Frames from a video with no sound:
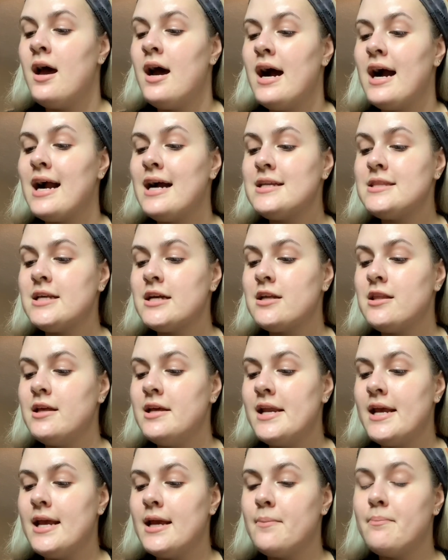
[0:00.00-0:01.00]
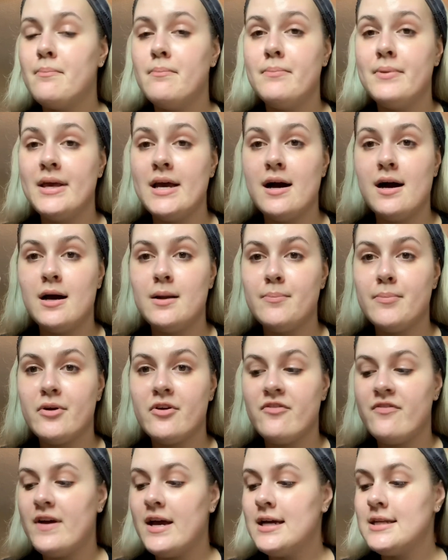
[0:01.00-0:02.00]
I got the Clinique Beyond
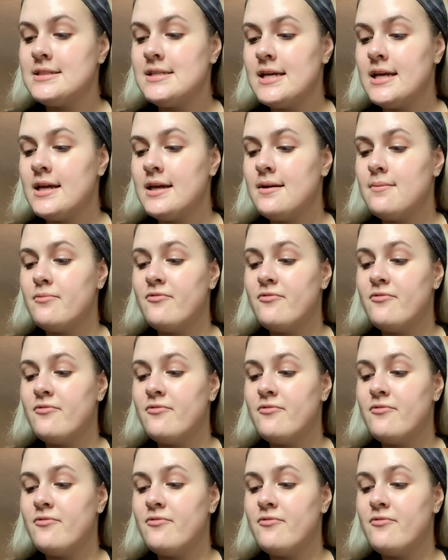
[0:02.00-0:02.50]
Perfecting